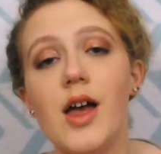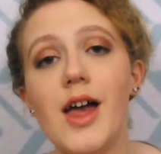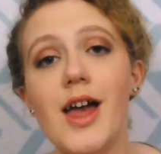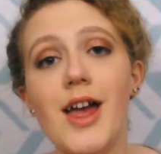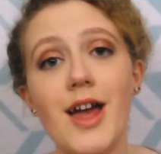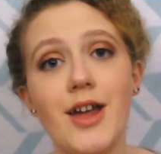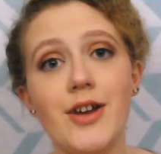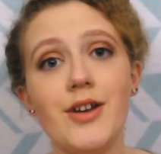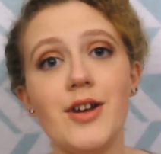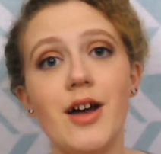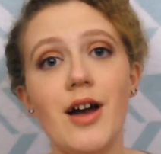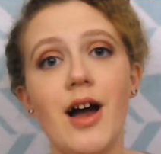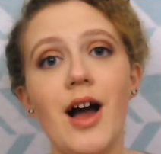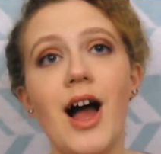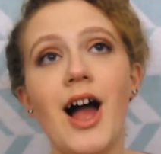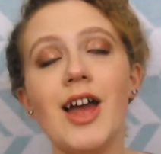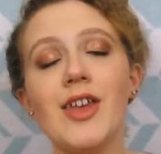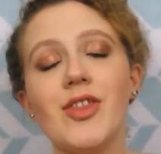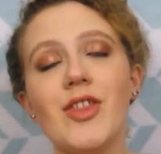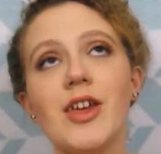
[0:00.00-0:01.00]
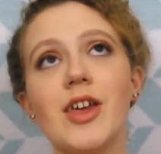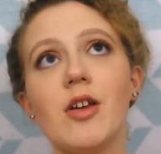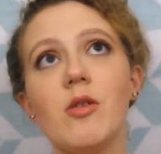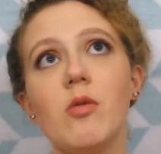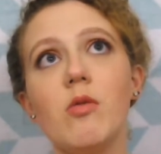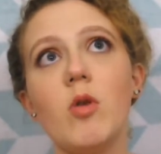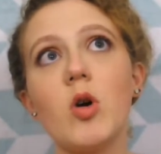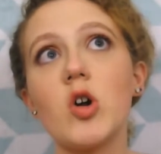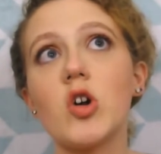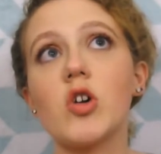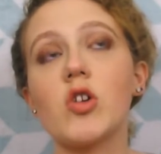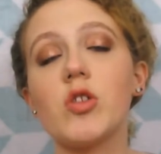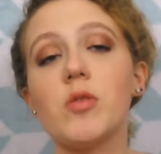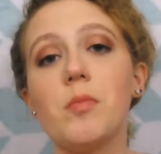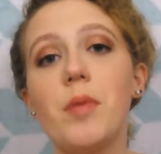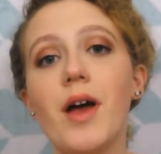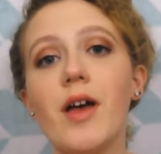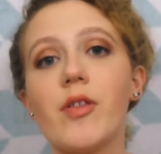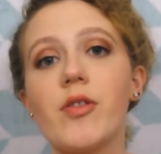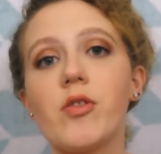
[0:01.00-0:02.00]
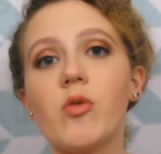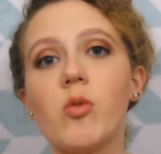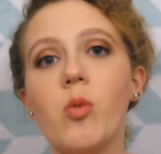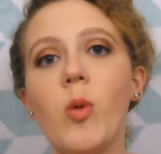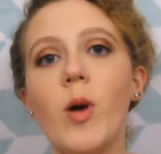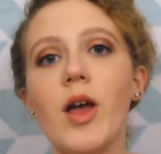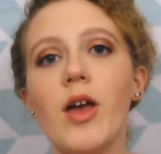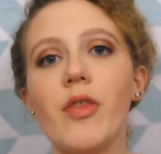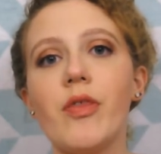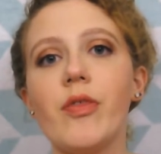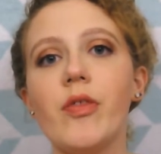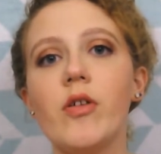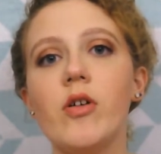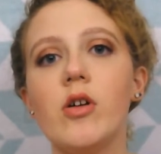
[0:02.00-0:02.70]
And I think it works best with